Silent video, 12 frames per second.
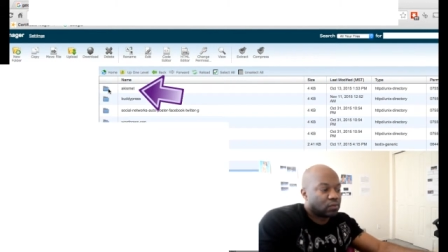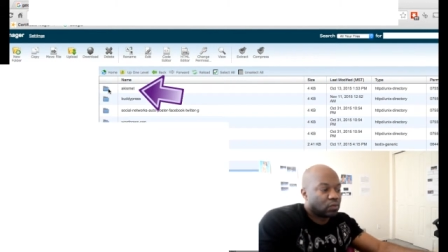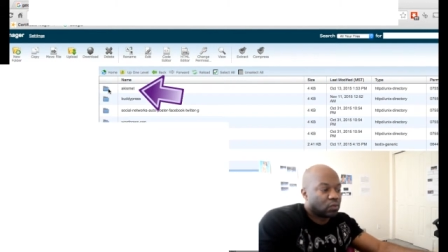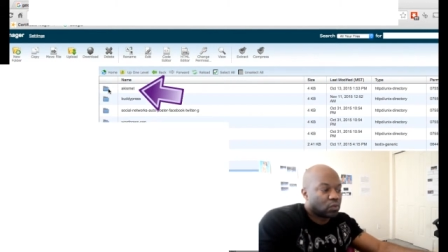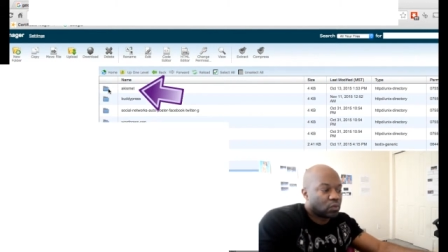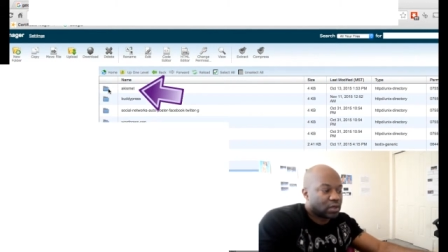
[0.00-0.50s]

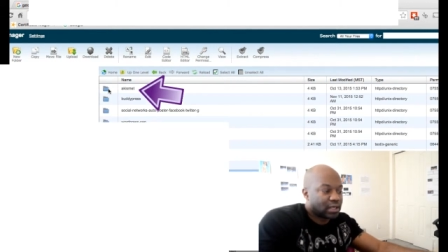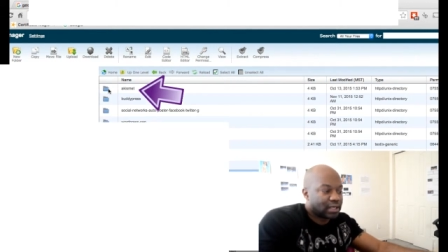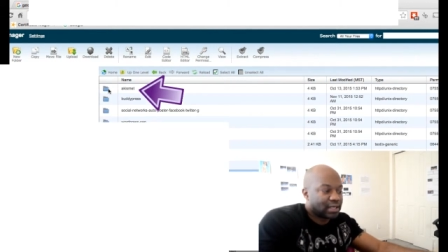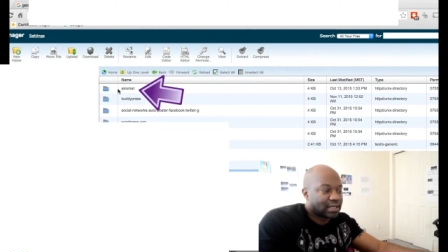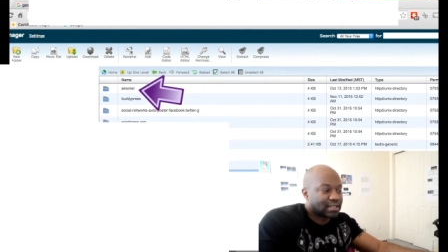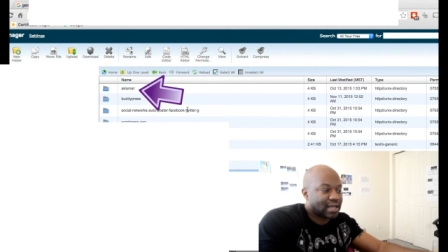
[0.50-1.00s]

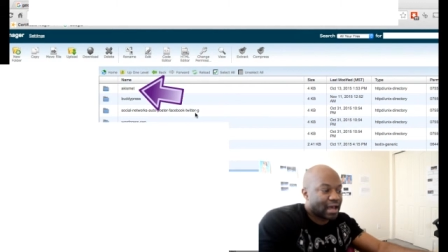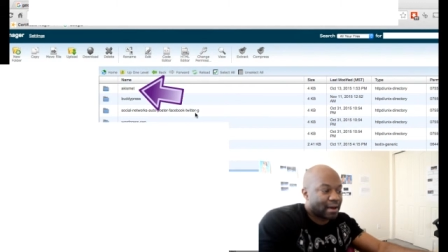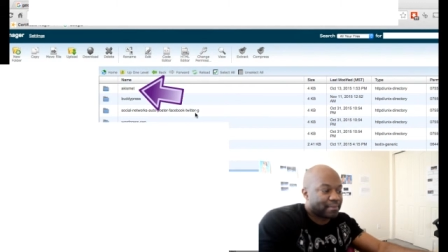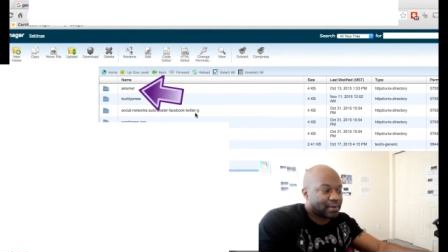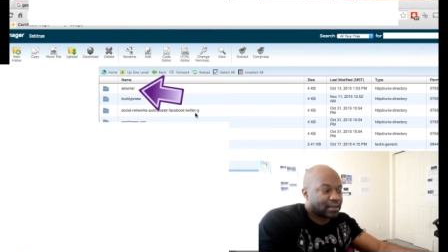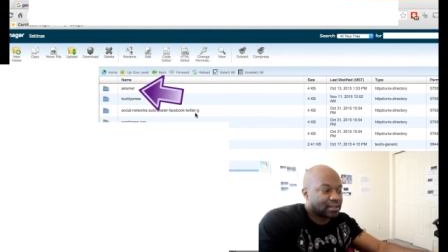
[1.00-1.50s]
what has
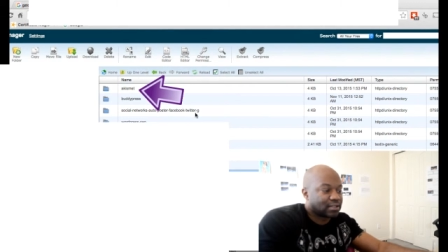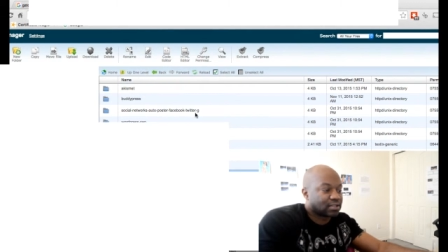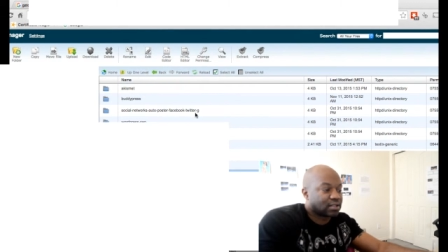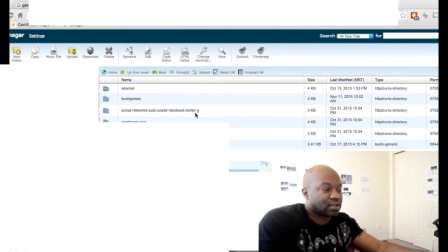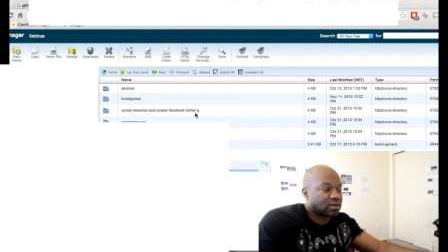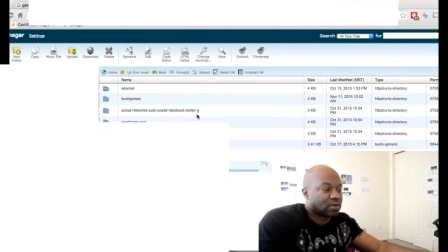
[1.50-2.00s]
happened is
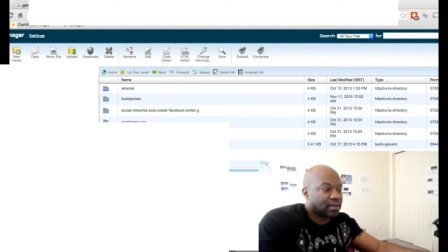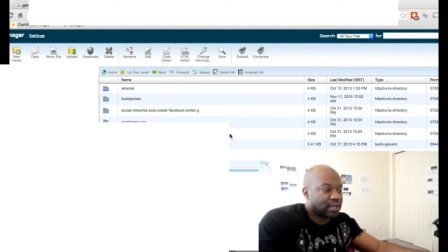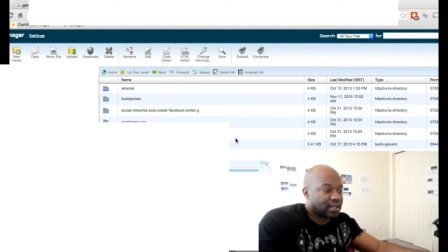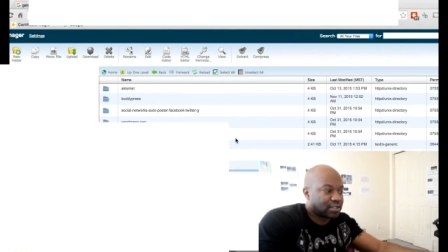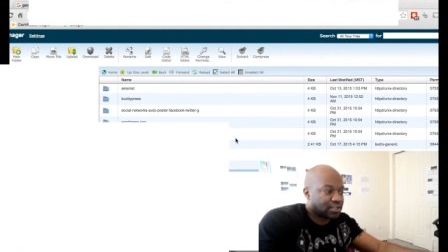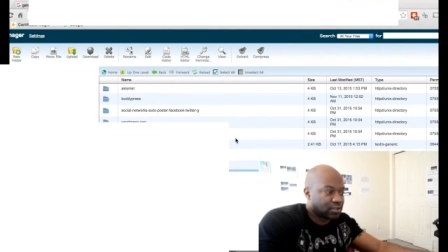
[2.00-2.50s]
to go
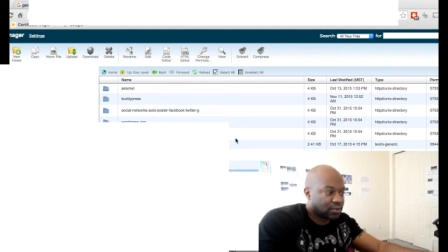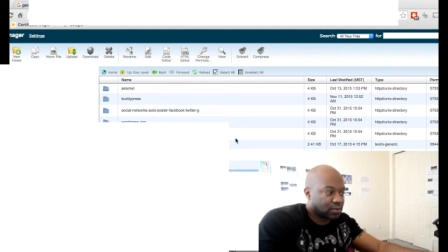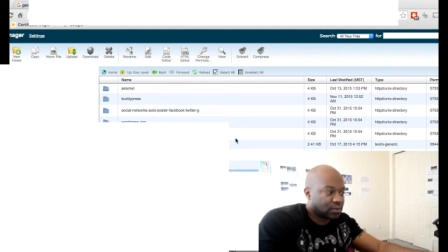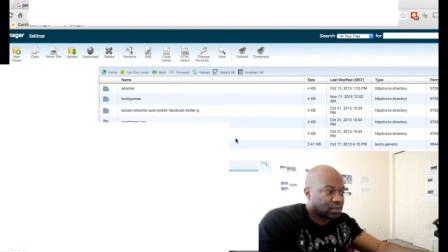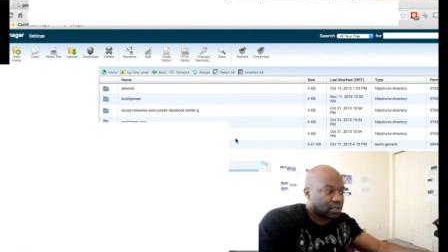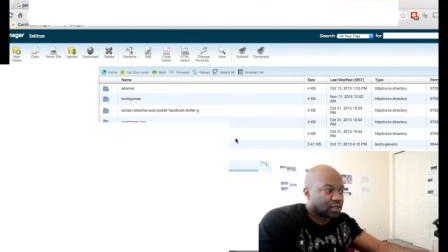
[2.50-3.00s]

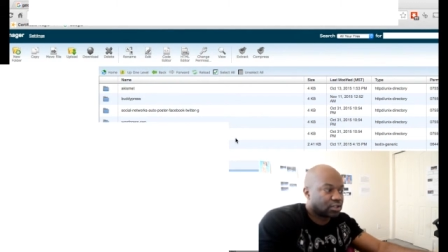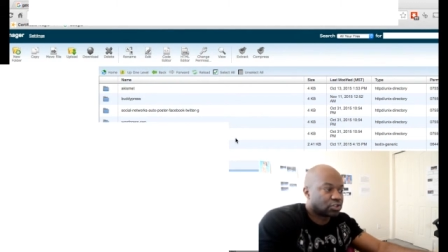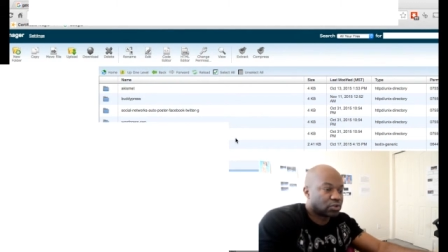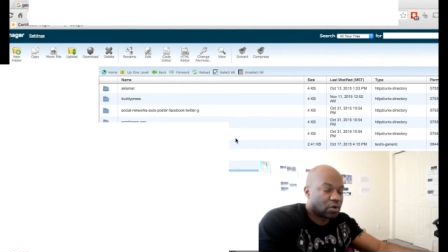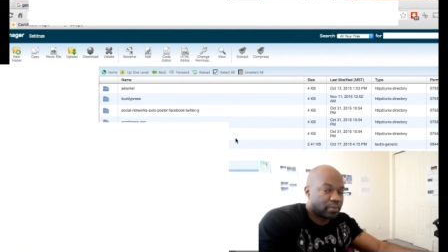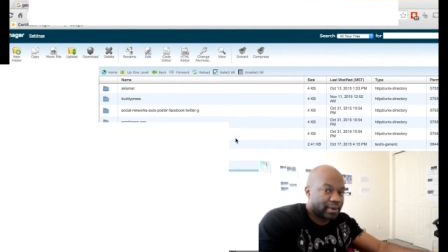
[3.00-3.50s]
into
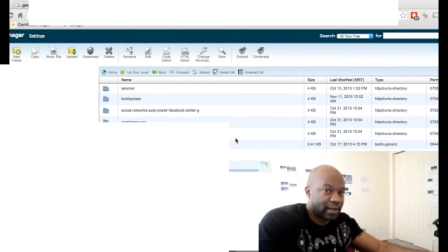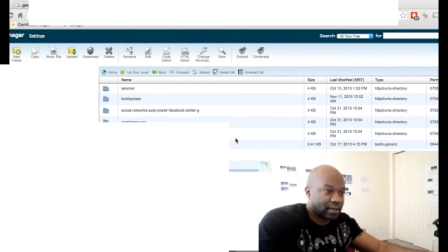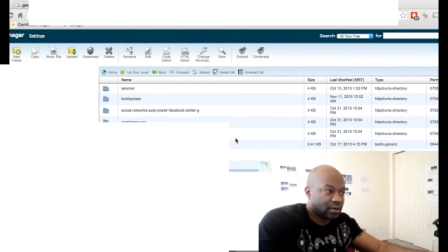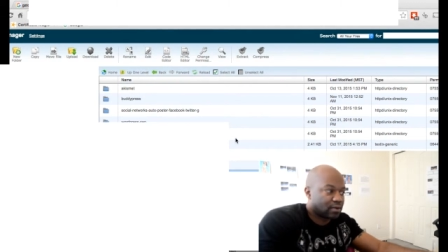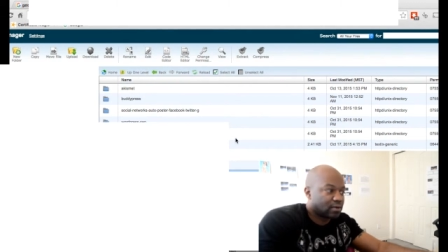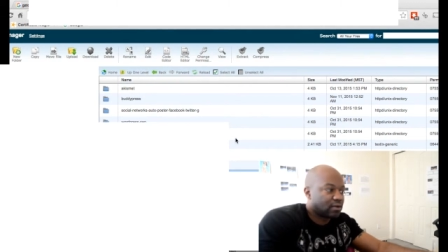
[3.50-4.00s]
Control
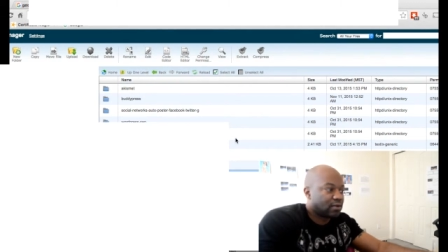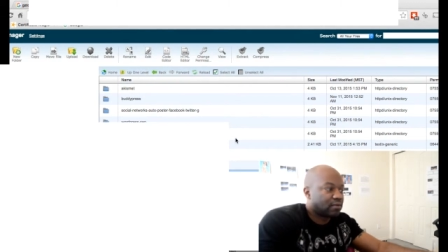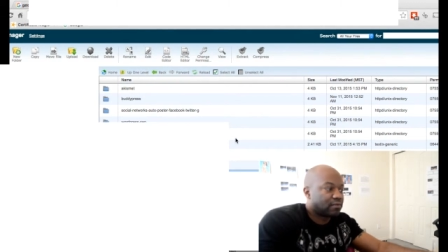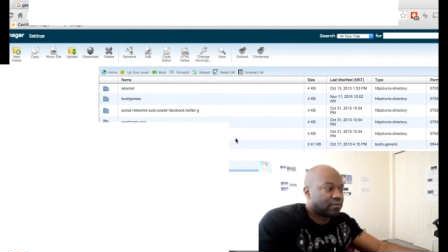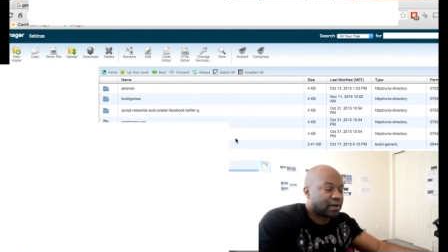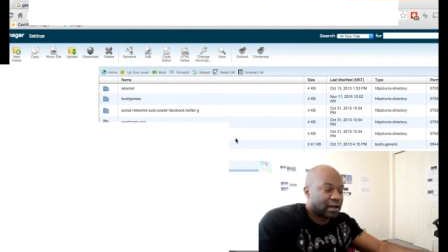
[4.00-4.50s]
Panel,
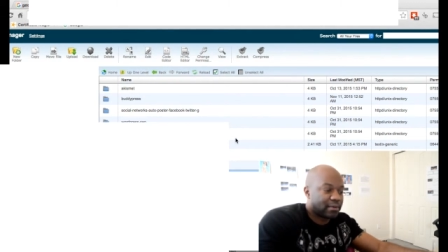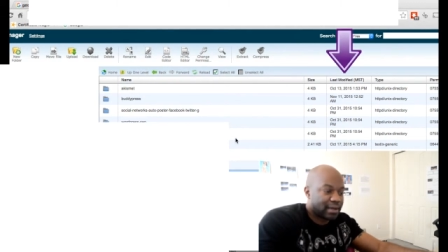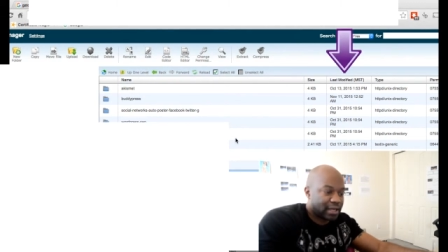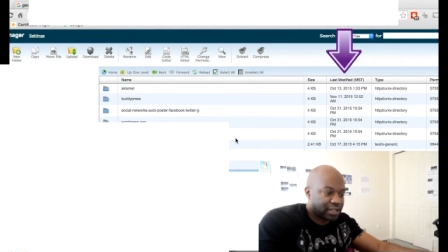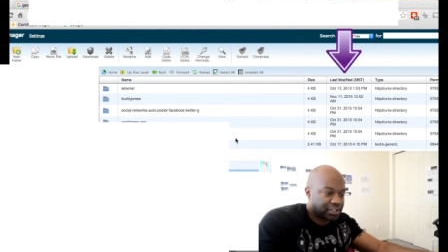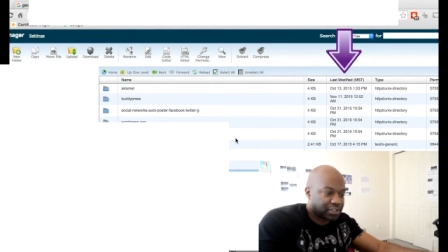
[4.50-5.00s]
File
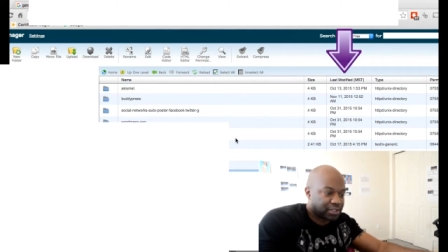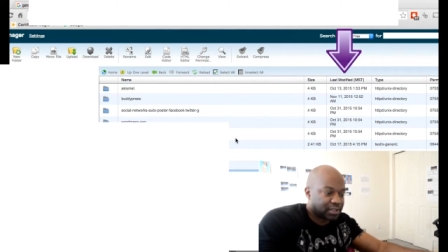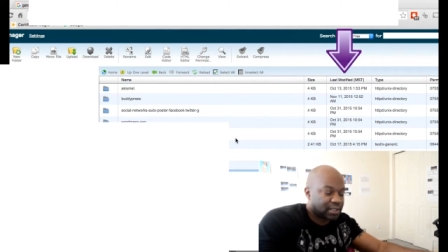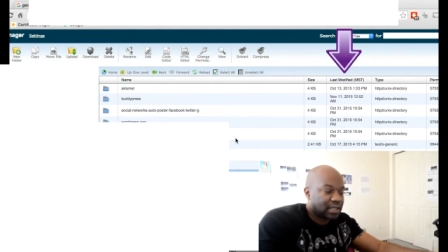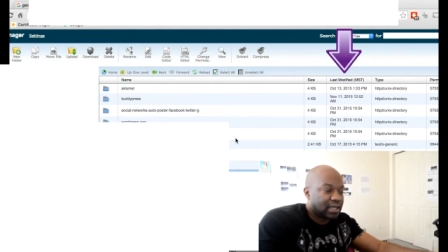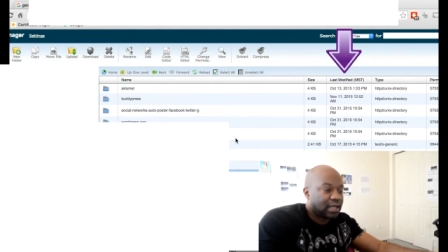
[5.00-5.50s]
Manager,
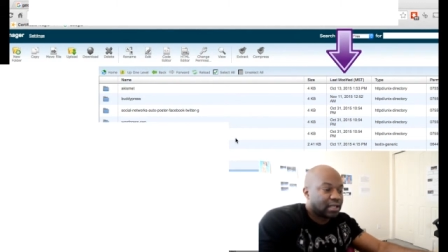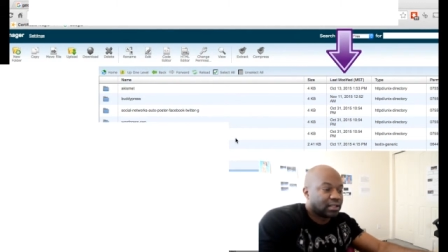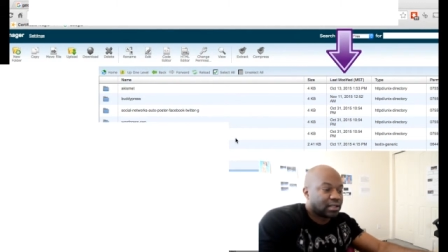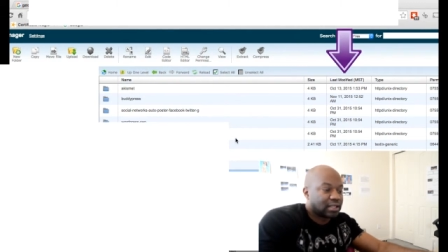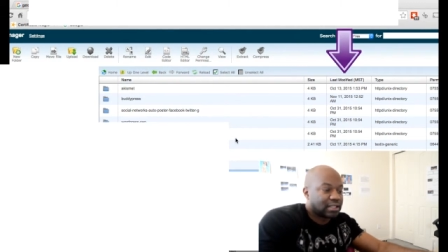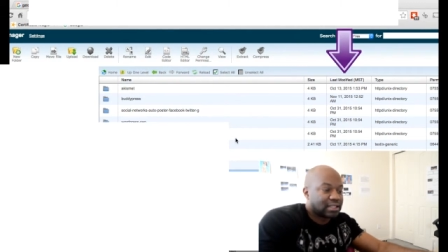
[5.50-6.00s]
and
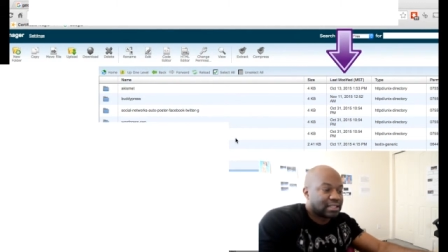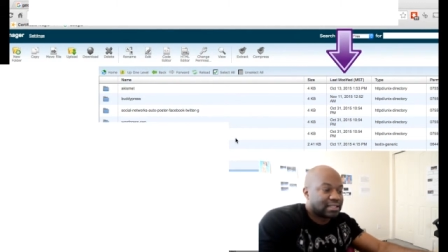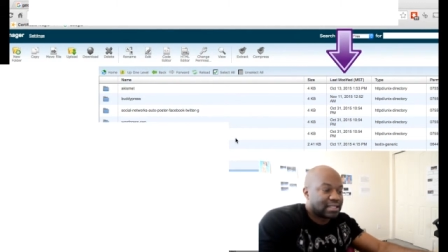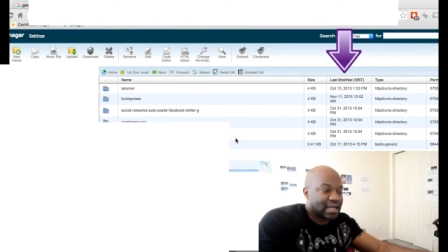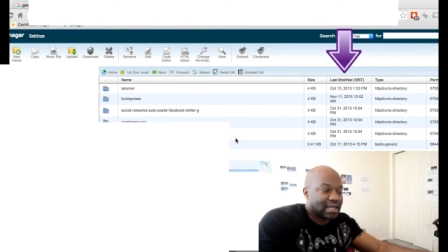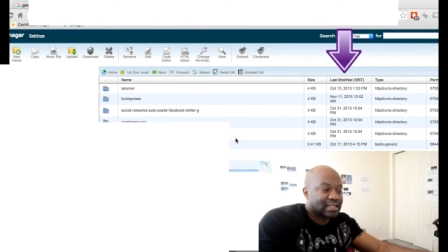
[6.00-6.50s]
look at the
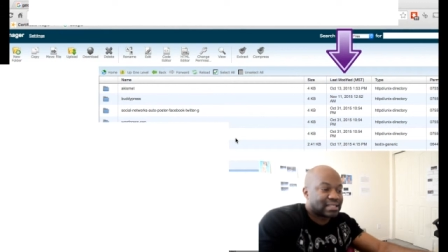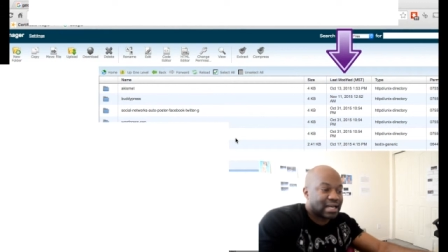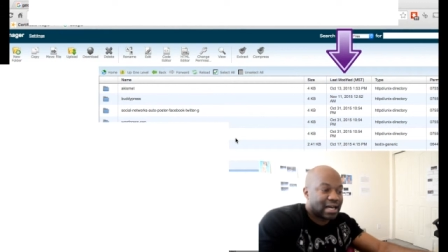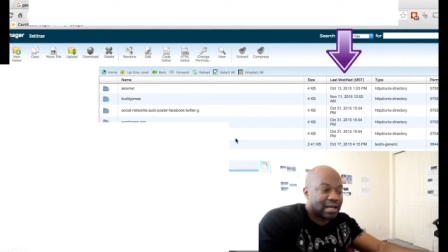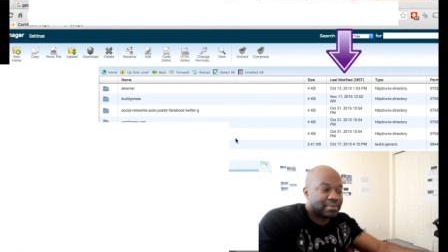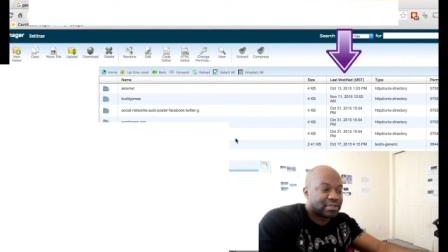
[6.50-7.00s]
date
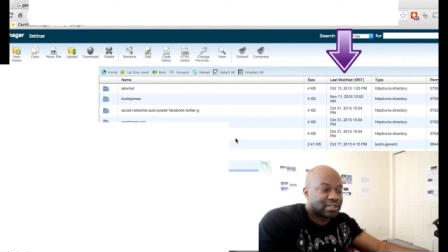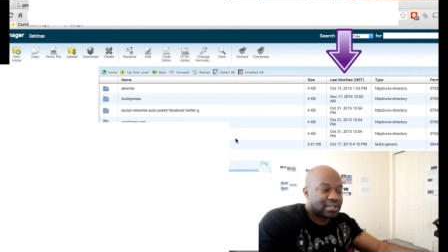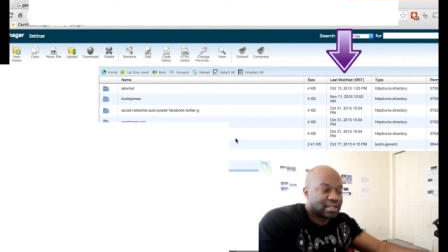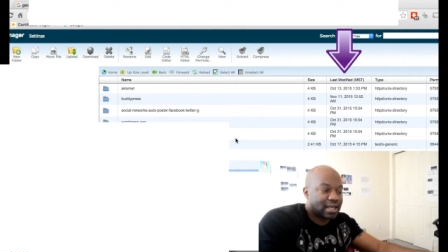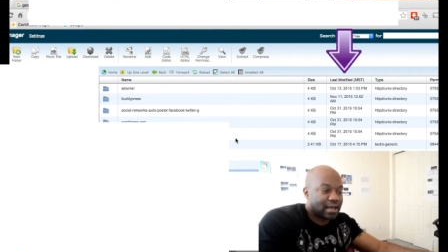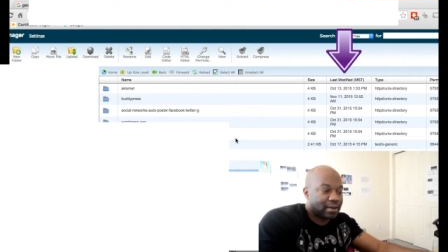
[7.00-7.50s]

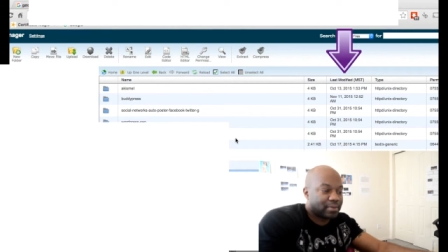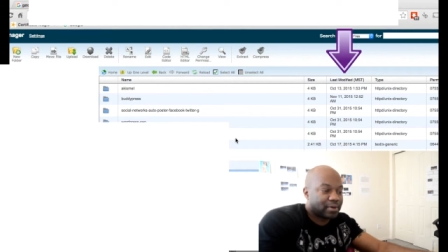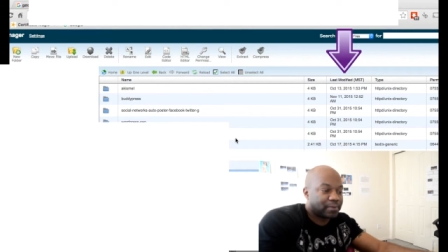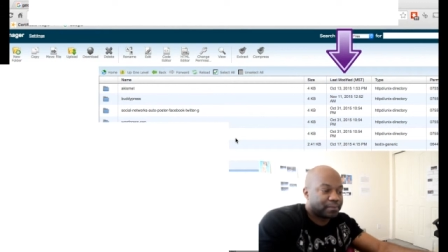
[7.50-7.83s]
timestamp